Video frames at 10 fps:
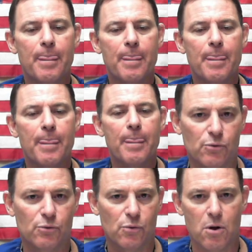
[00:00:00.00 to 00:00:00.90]

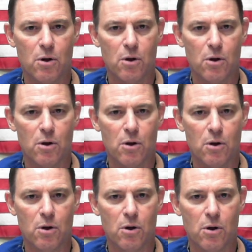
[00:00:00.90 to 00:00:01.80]
unusual
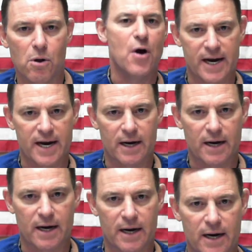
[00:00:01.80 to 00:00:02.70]
voting,
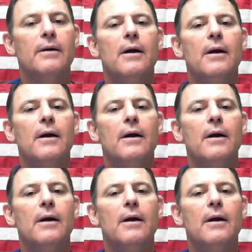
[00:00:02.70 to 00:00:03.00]
where,